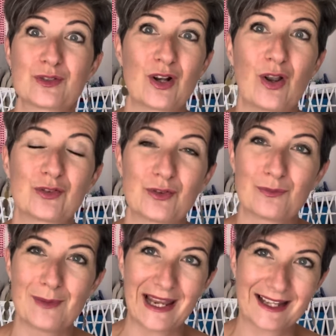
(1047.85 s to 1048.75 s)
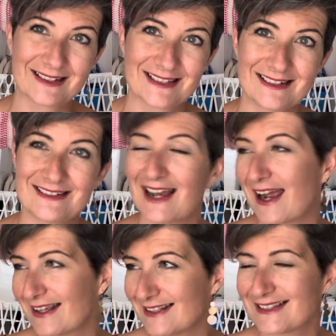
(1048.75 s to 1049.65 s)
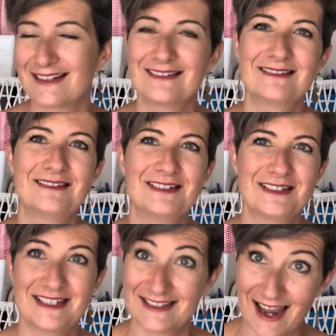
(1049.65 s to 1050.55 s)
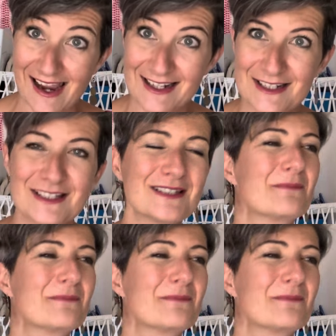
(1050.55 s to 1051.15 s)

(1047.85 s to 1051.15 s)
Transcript: a lot of makers and dyers and designers.